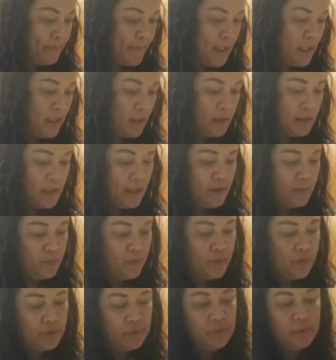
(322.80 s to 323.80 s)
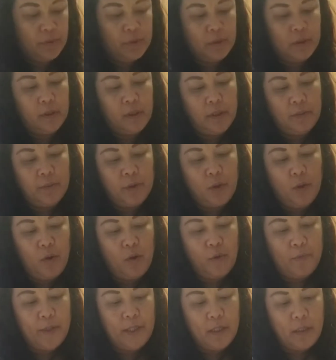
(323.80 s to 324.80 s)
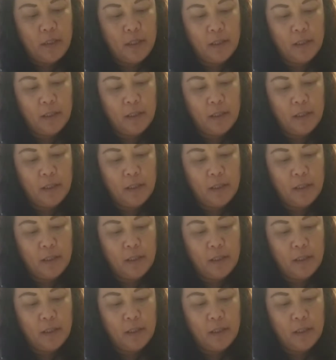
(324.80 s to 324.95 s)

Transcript: and I will keep going.